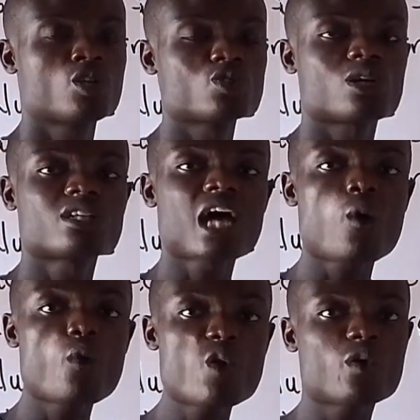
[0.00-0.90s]
So
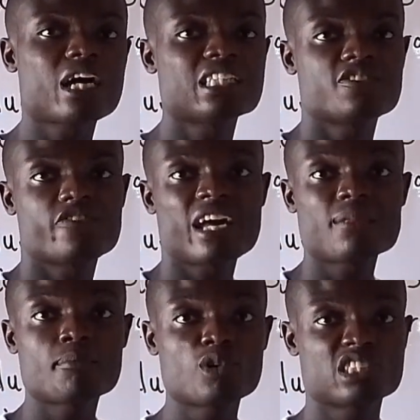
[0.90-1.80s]
another way we can
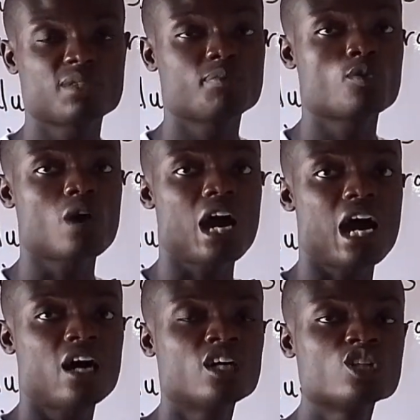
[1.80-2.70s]
define multiple
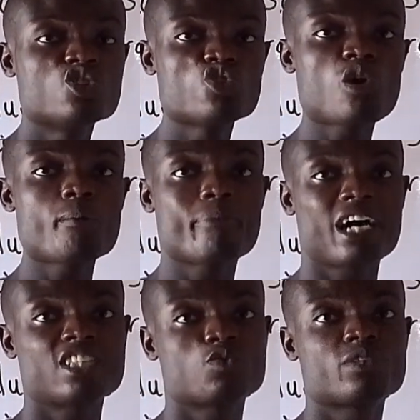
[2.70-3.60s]
are
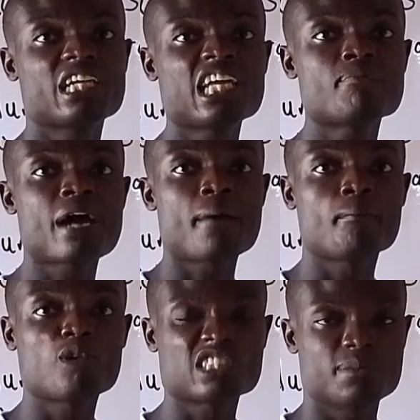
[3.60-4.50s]
numbers we get by
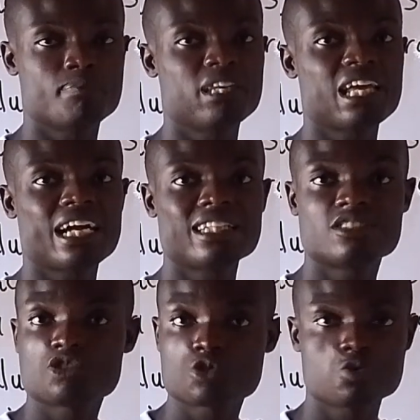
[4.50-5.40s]
multiplying
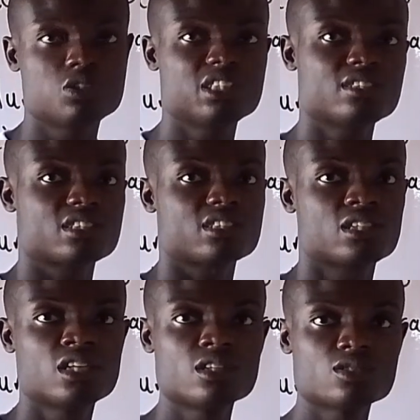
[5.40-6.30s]
two things.
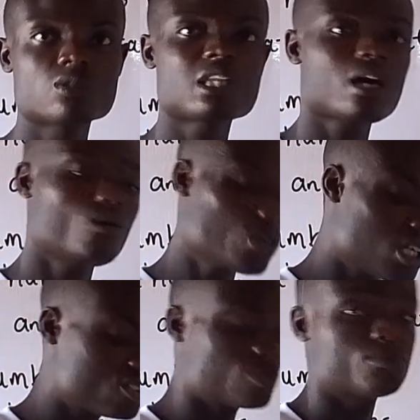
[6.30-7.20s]
So now look
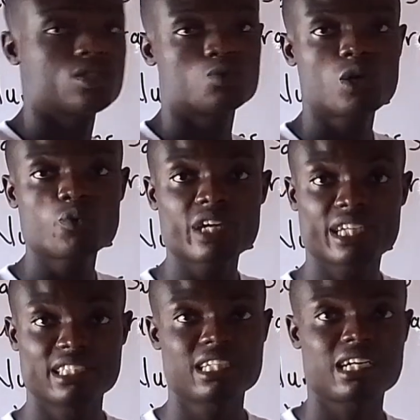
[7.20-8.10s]
at something. When we're in
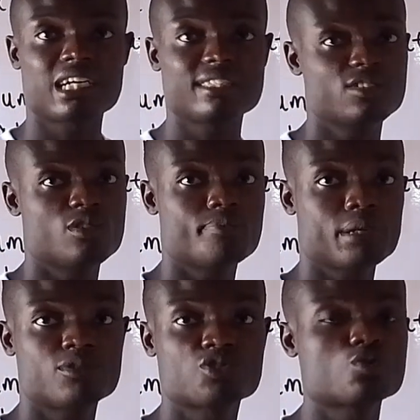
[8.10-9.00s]
kindergarten, in
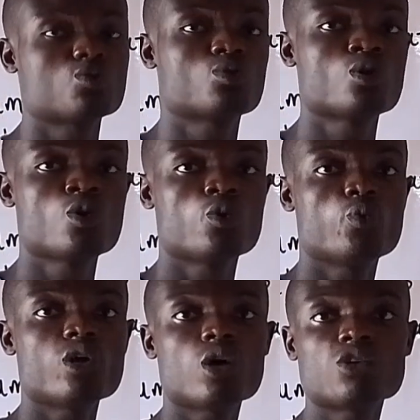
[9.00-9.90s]
primary school,
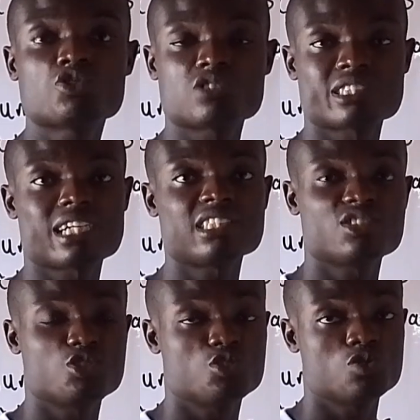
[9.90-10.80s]
we're always reciting
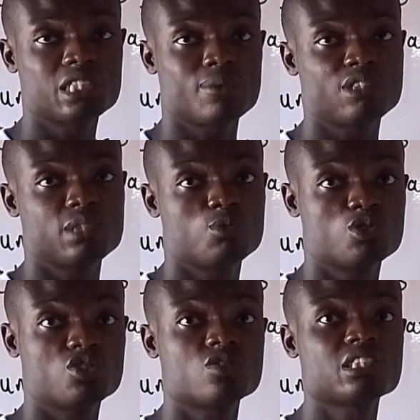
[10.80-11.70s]
the 2 times table,
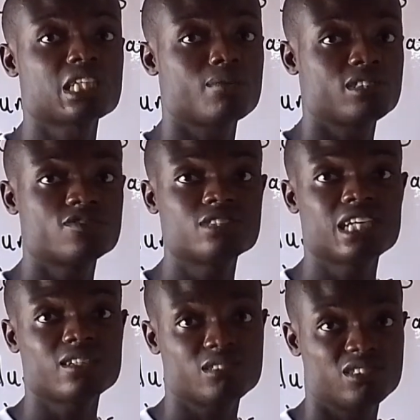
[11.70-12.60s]
3 times table,
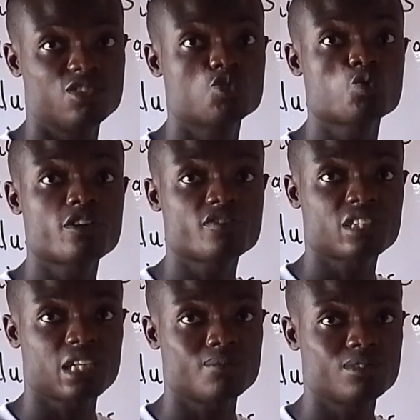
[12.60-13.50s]
down to the 12
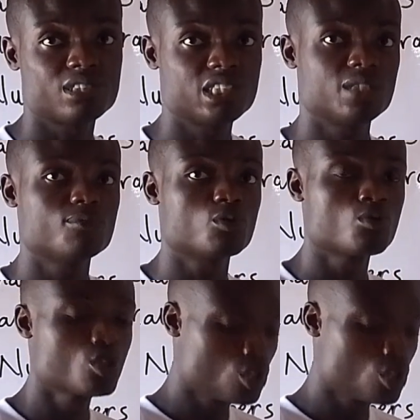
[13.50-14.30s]
times table.